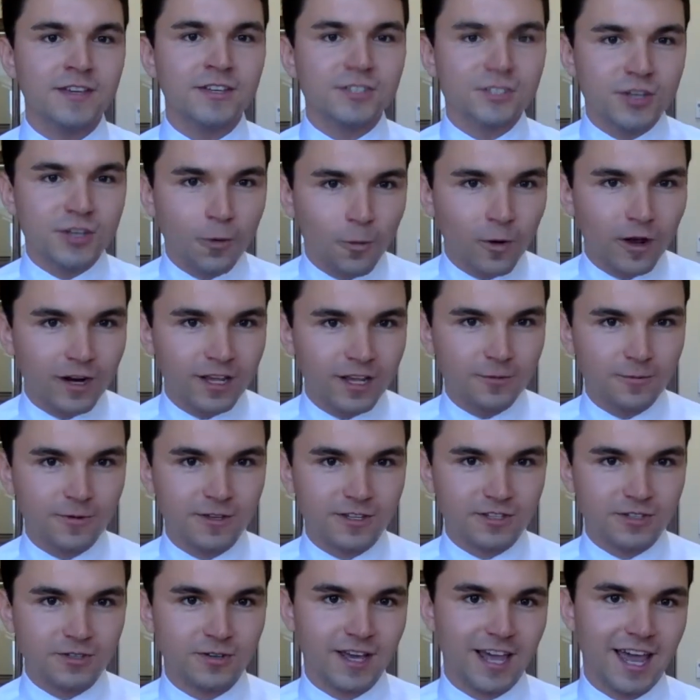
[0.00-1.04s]
So what can we
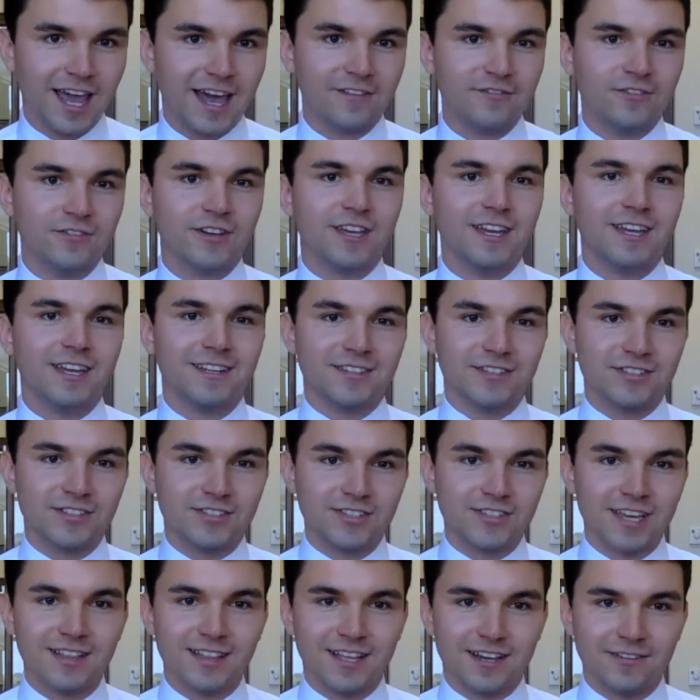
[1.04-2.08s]
do to advocate at the
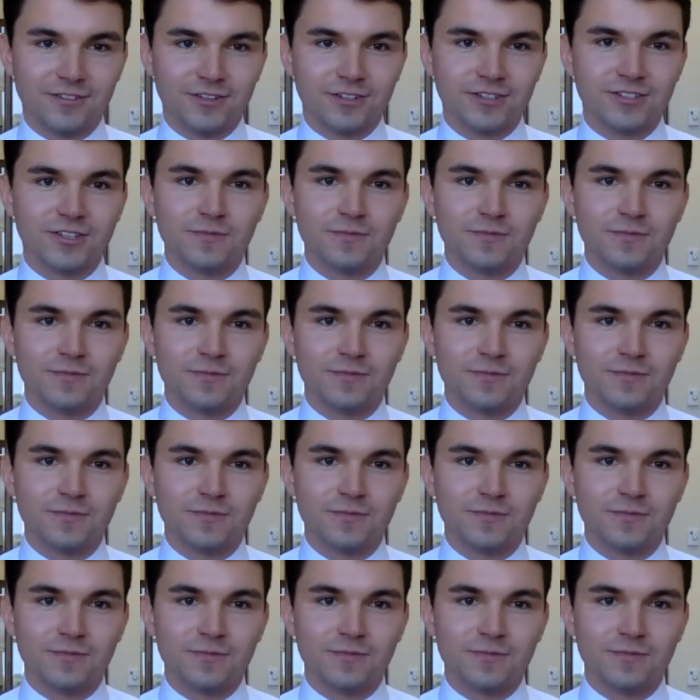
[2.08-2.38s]
state level